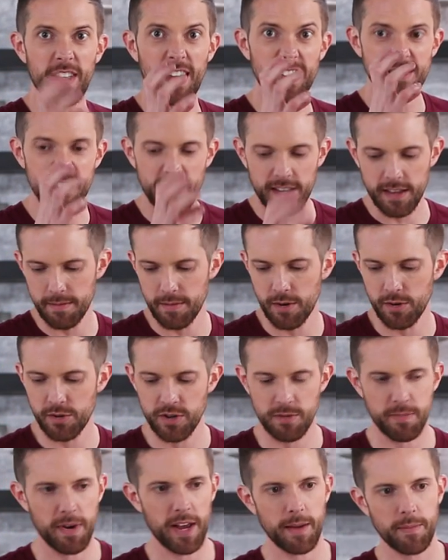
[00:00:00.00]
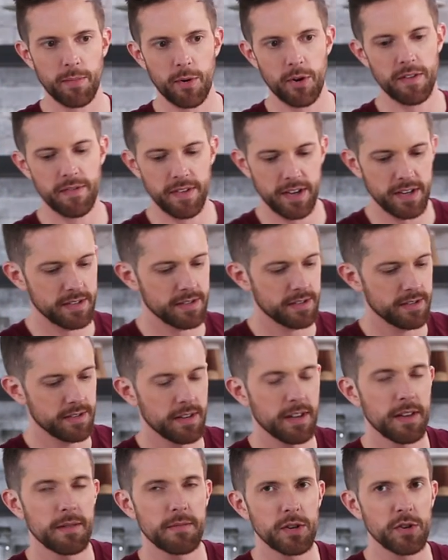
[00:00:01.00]
That's like the most dramatic part of this.
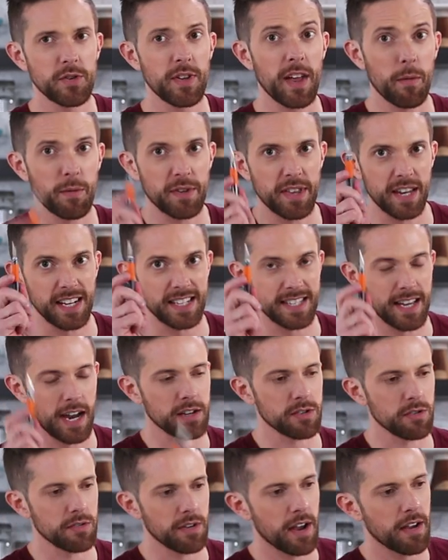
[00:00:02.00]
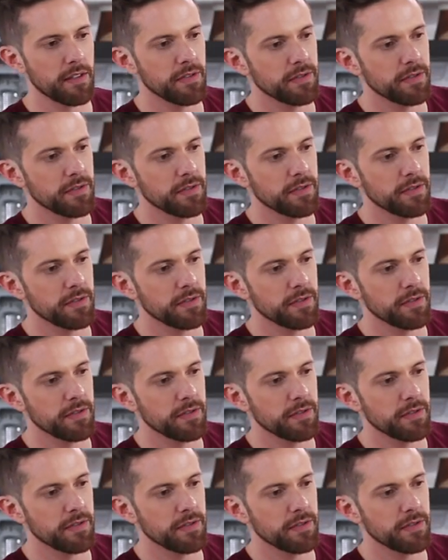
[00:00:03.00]
I'm gonna do that with an X-Acto knife.